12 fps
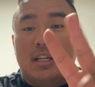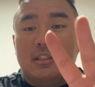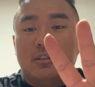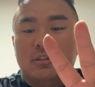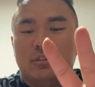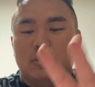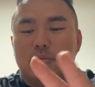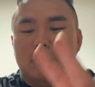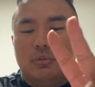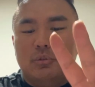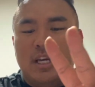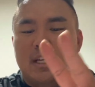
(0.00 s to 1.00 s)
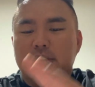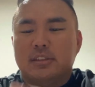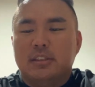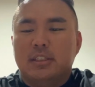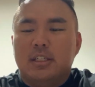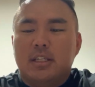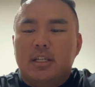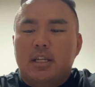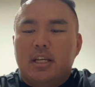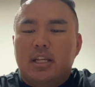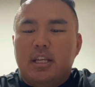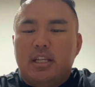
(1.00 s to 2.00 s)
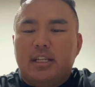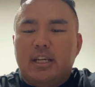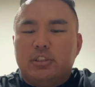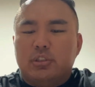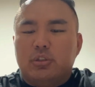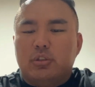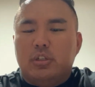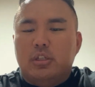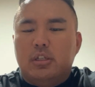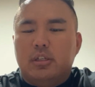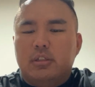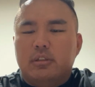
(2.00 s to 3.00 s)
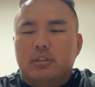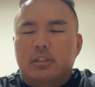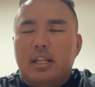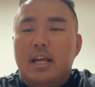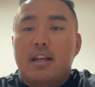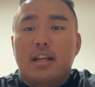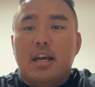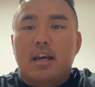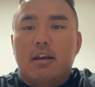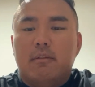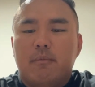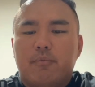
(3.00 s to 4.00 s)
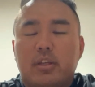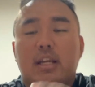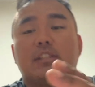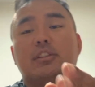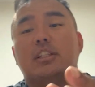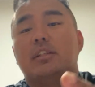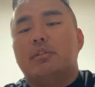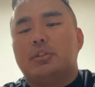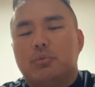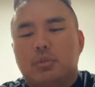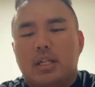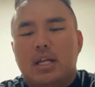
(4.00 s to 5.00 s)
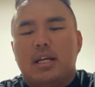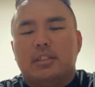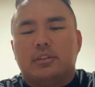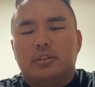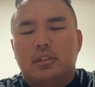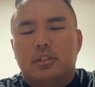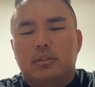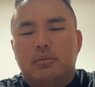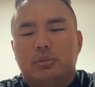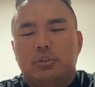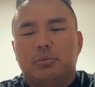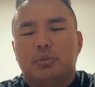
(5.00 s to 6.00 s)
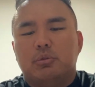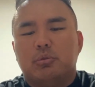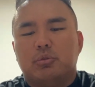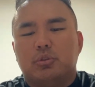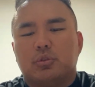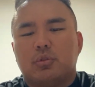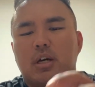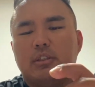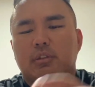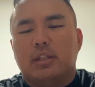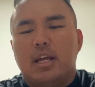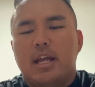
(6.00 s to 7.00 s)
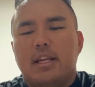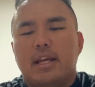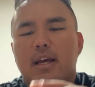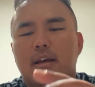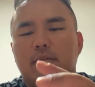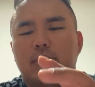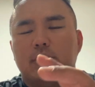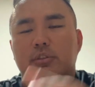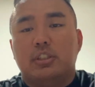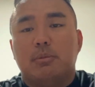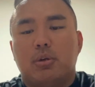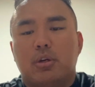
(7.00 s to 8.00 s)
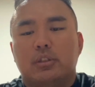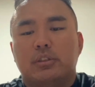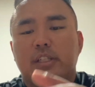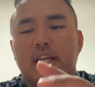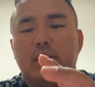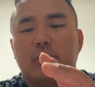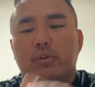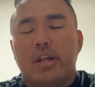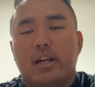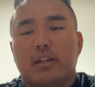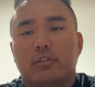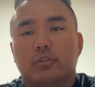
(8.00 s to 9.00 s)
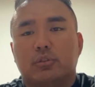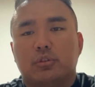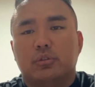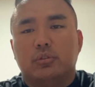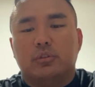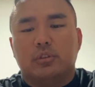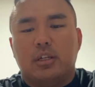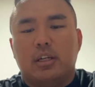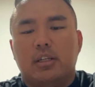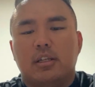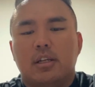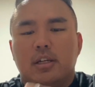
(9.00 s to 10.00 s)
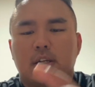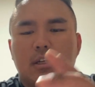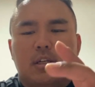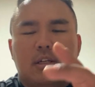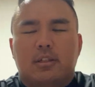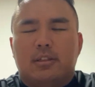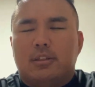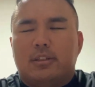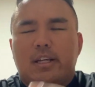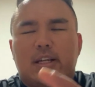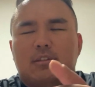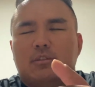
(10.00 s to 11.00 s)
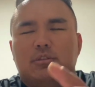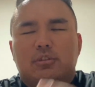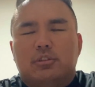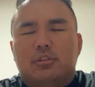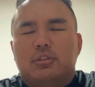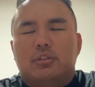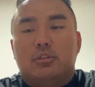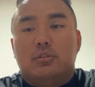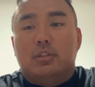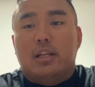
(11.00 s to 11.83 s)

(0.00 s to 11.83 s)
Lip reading: consume 2 days. And then you got your land nav, you got your individual class, which you'll be doing with your squad, your land nav, your C-burns, and your tactical drills, all right? Like your tactical drills could include